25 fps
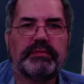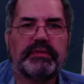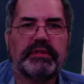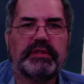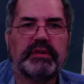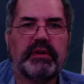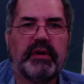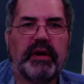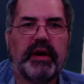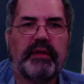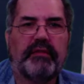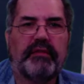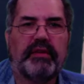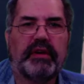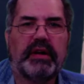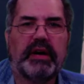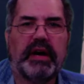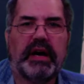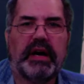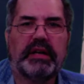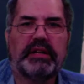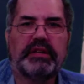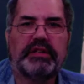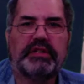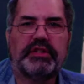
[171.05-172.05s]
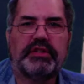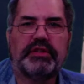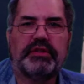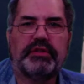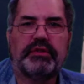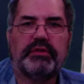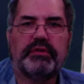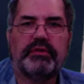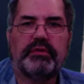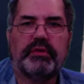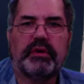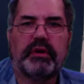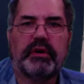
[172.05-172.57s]
So I've got
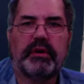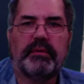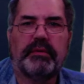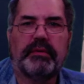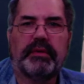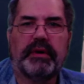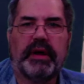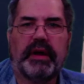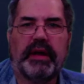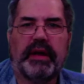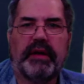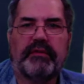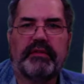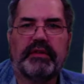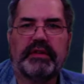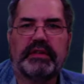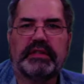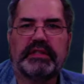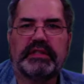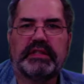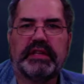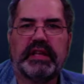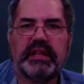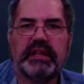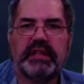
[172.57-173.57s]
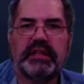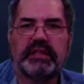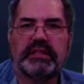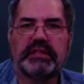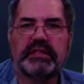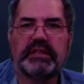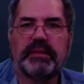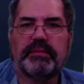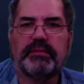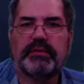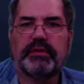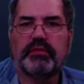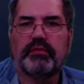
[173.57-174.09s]
to, I have to set
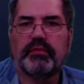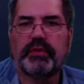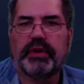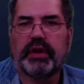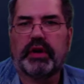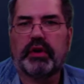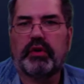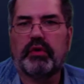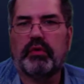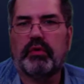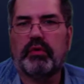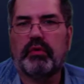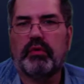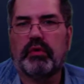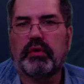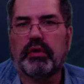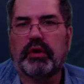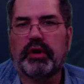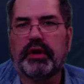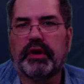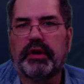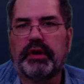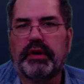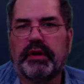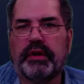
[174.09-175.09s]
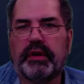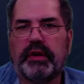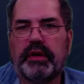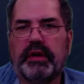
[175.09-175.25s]
this up to record.